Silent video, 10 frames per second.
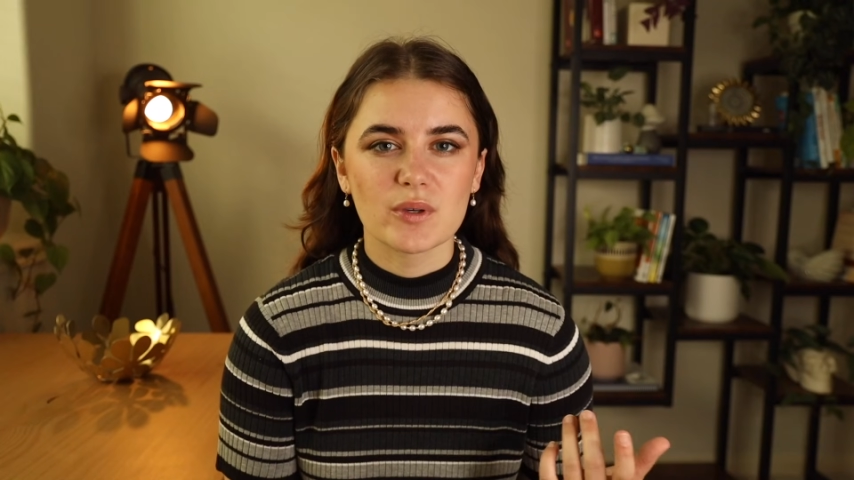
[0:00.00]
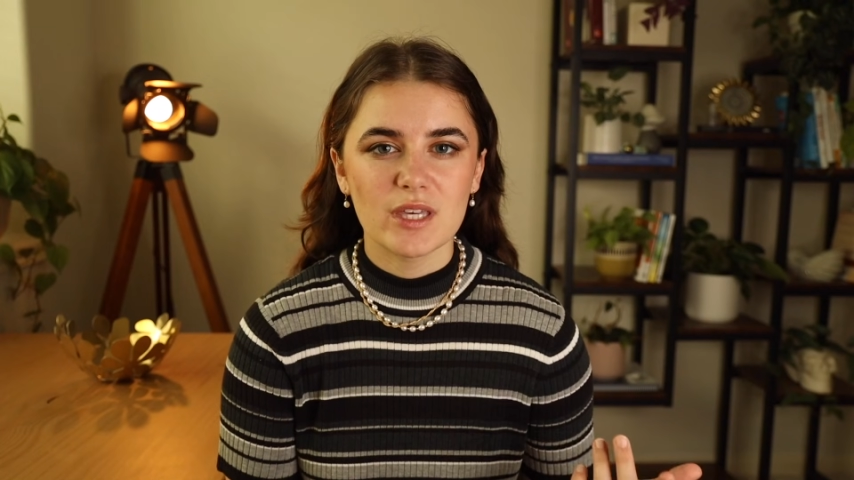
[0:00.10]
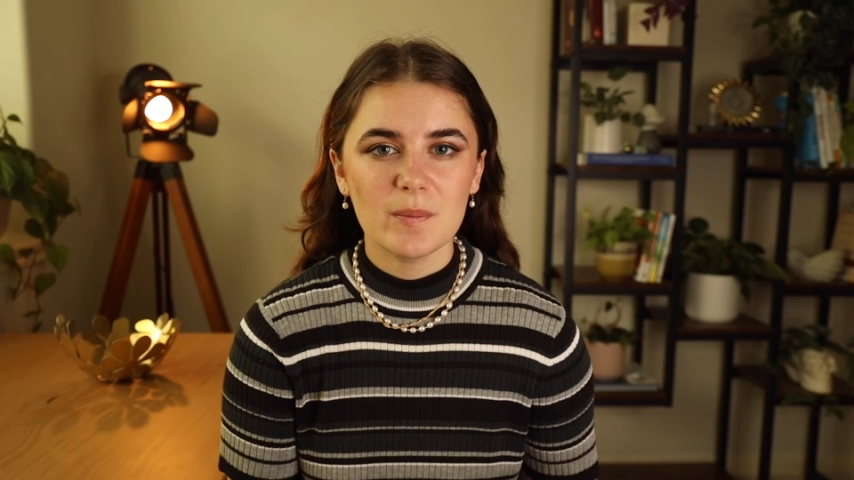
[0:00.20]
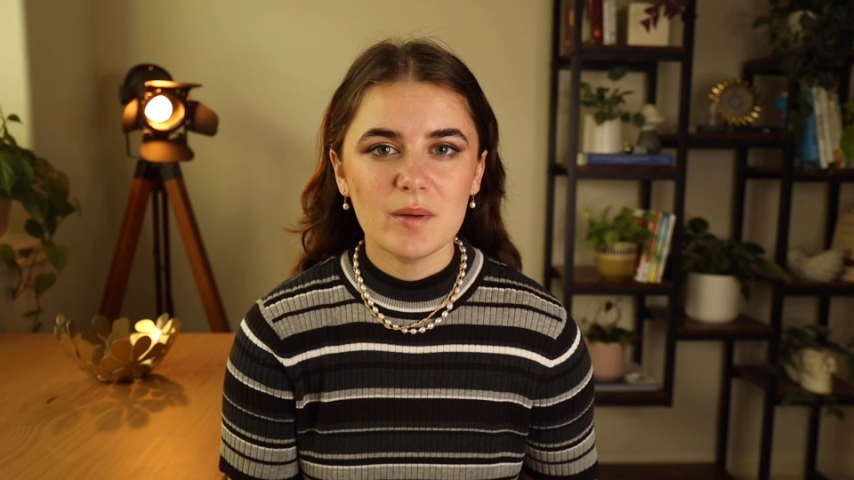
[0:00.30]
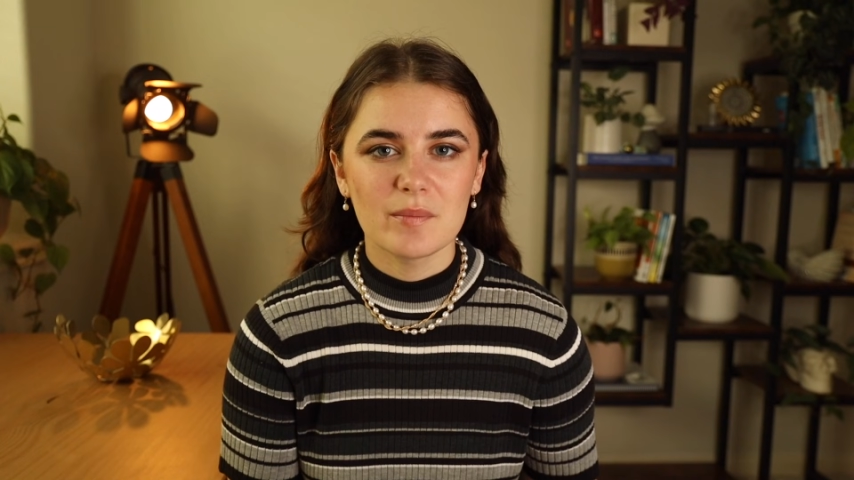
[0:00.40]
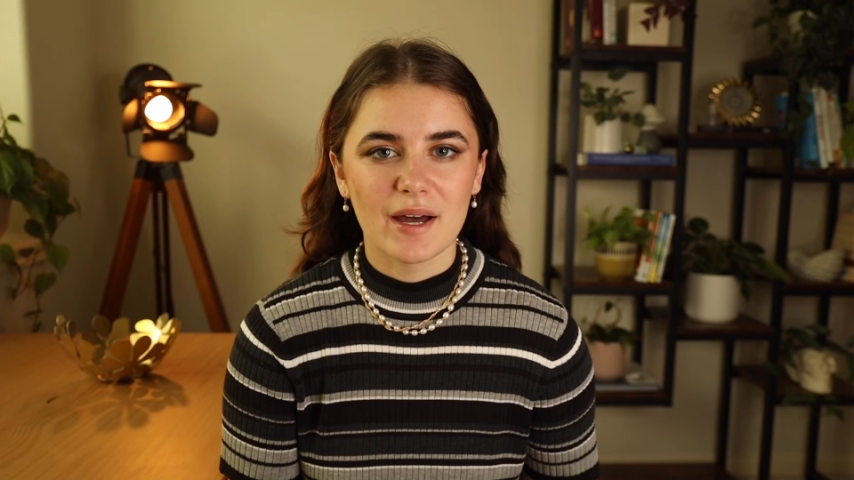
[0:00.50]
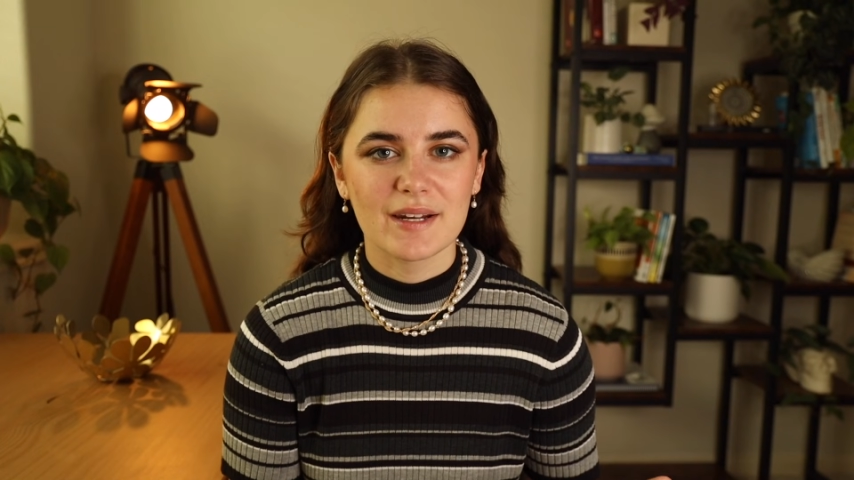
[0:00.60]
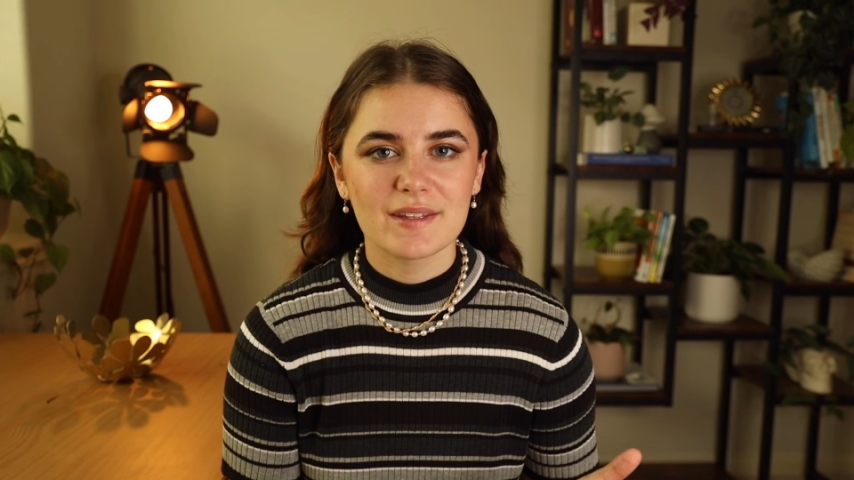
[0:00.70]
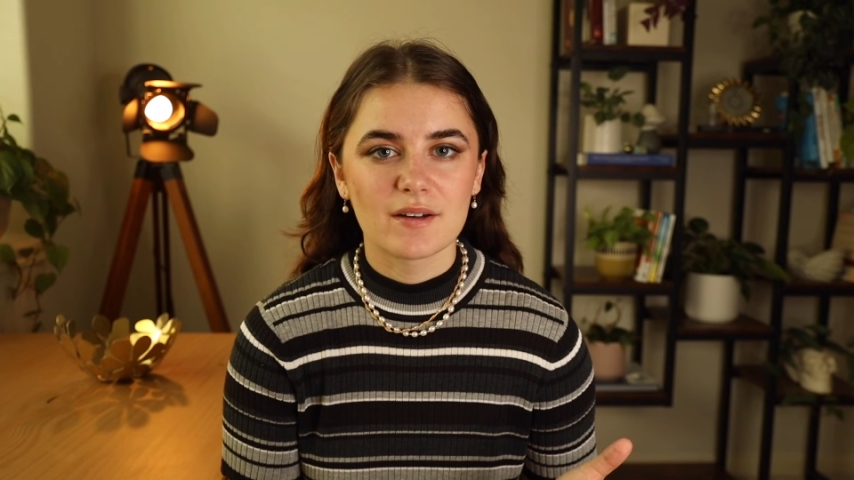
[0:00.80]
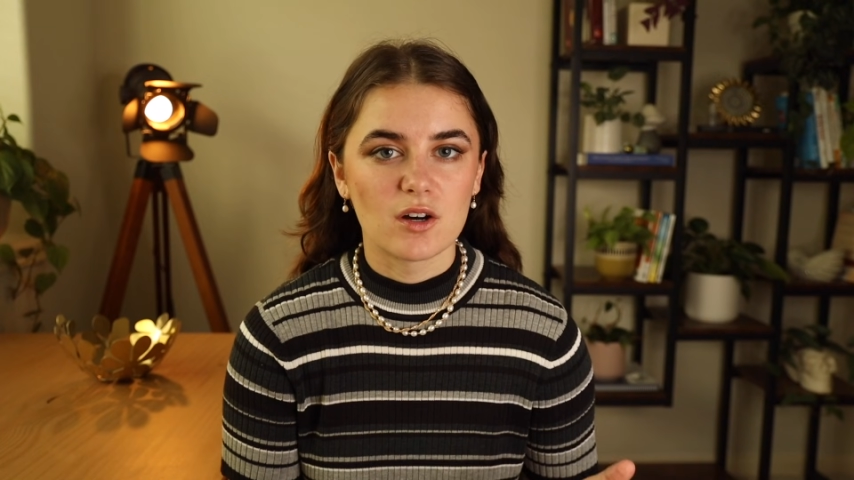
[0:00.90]
keep in
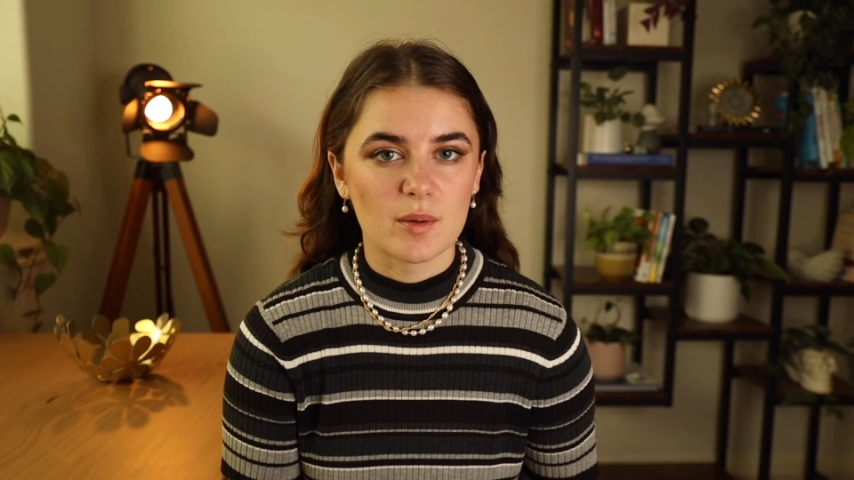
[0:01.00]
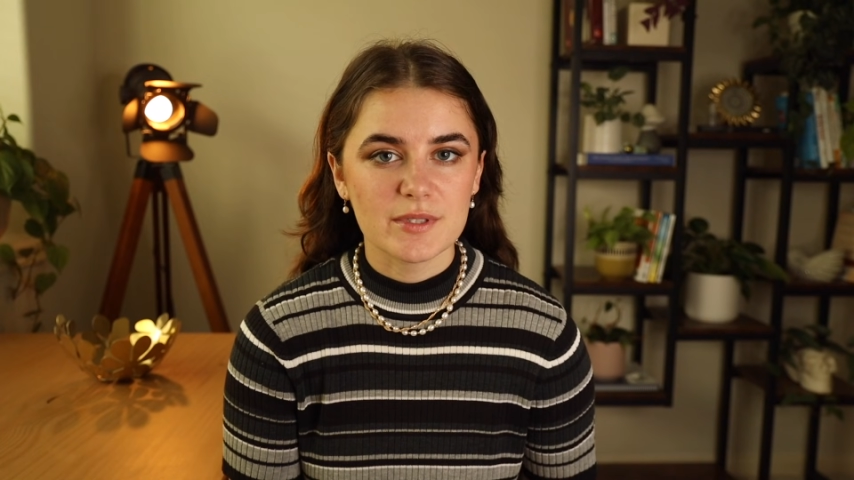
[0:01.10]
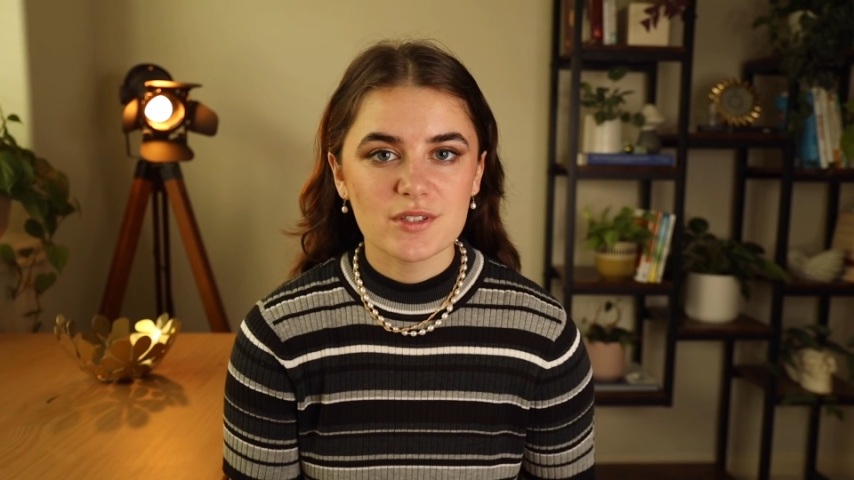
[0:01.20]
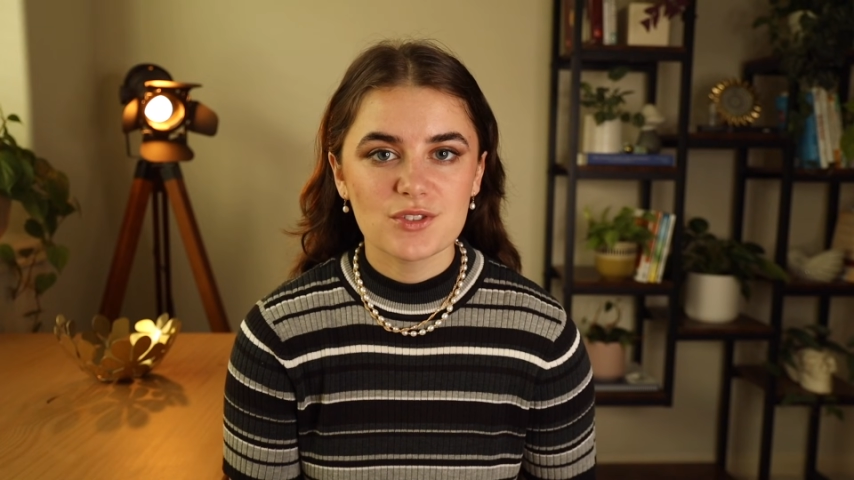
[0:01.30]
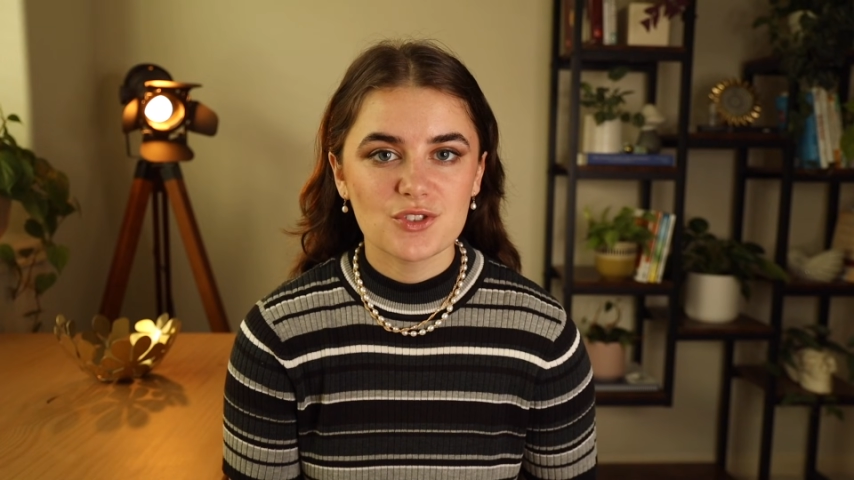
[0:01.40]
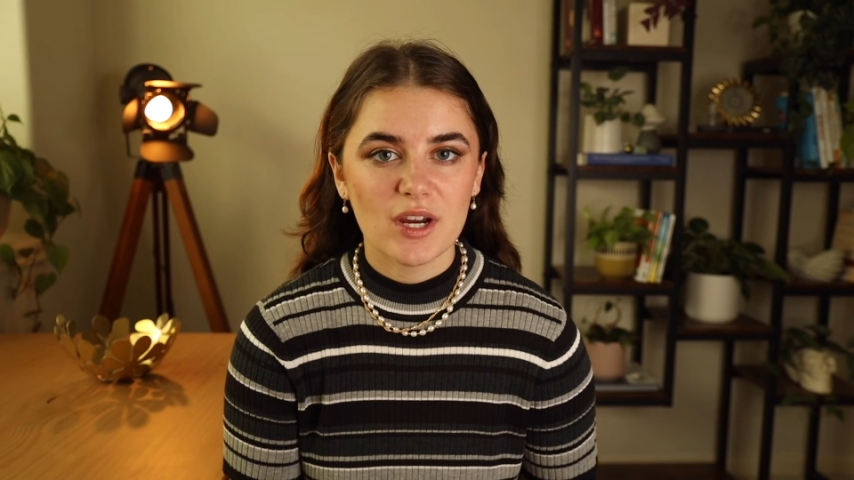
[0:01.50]
mind that options